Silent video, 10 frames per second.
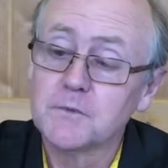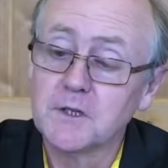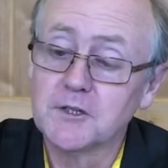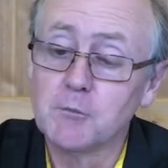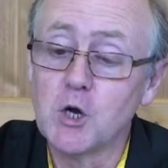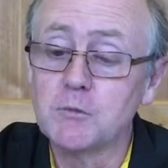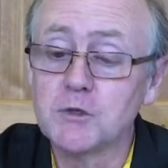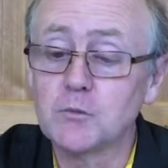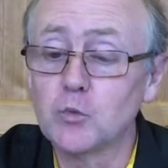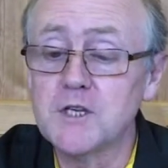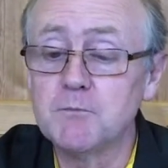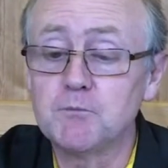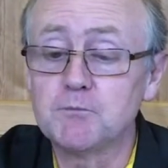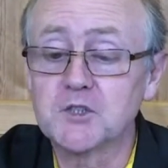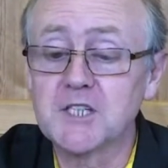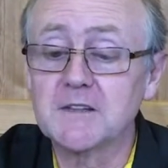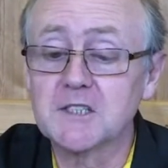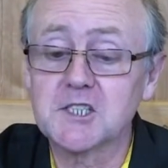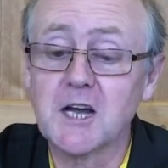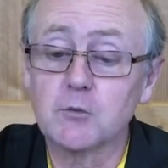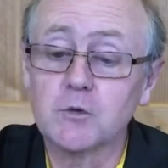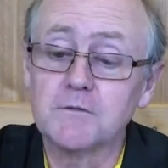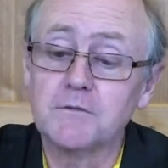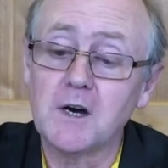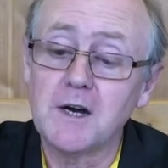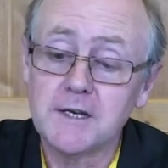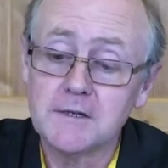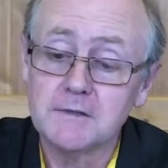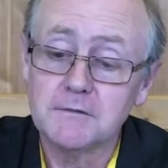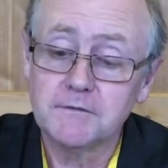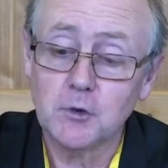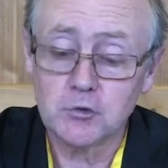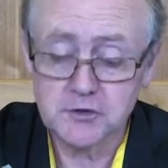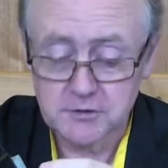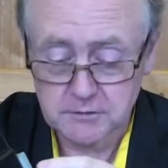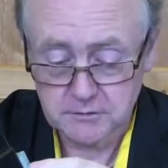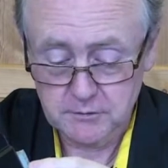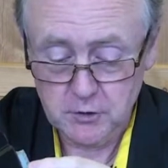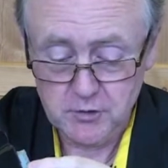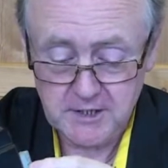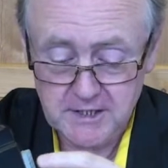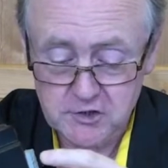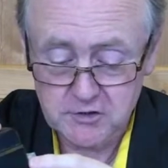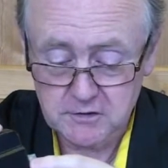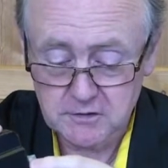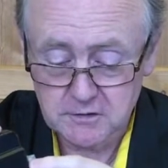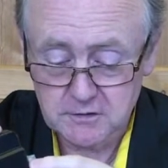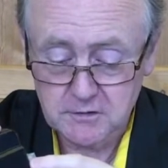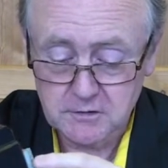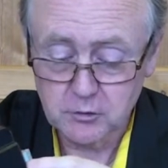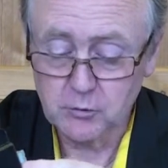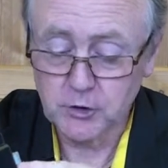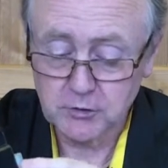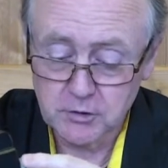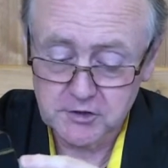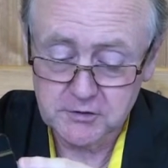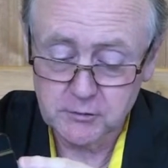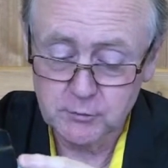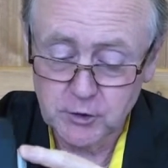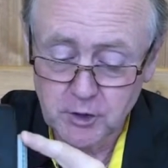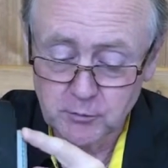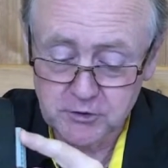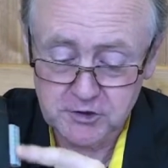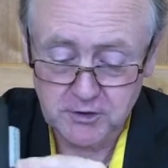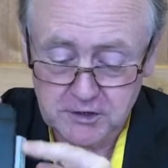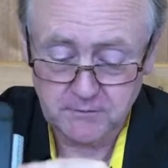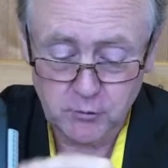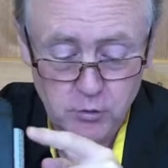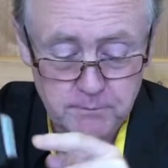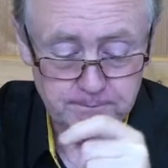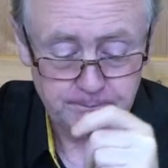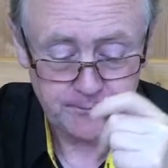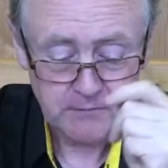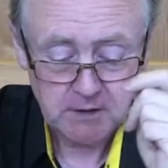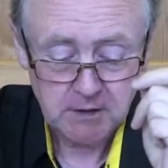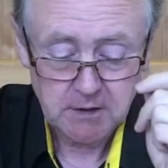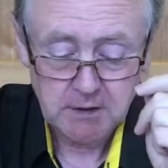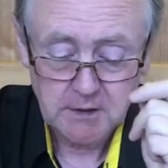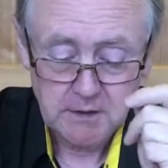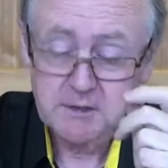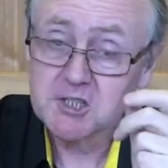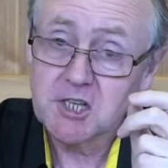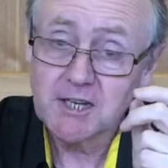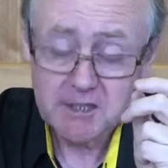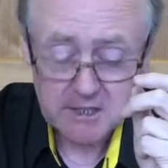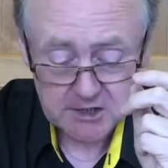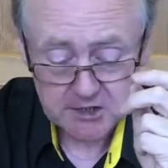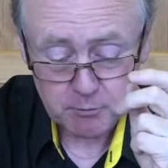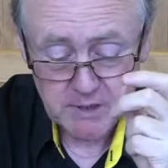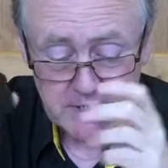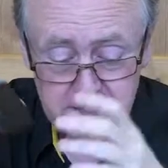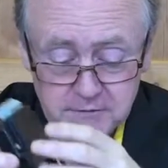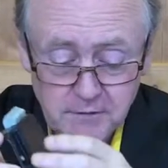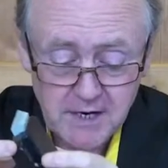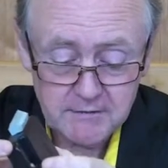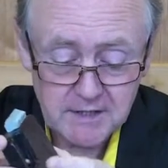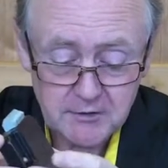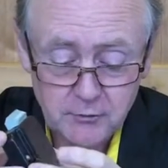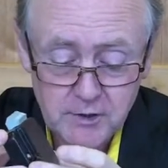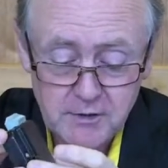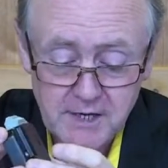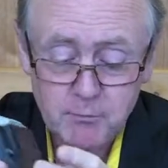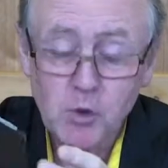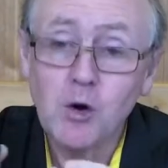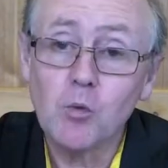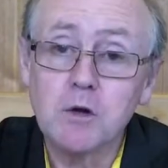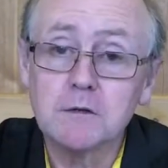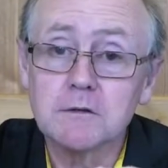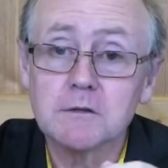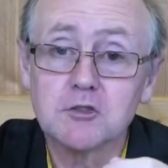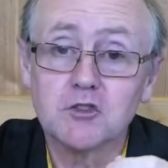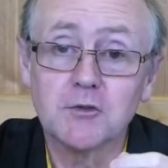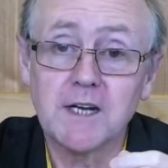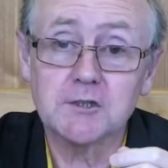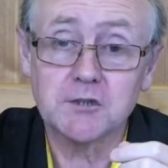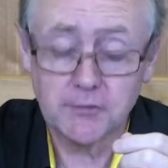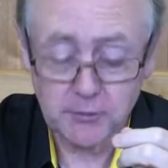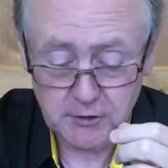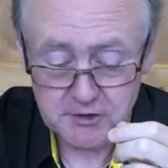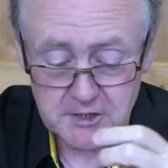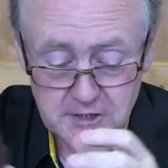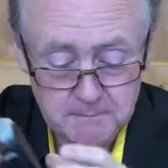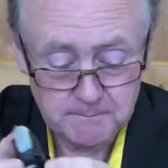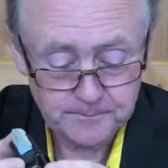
At the moment we send this out with fire, fault, no connection, and normally closed and normally open, so that's 4. This adheres to BS 5839 Part 1 2013.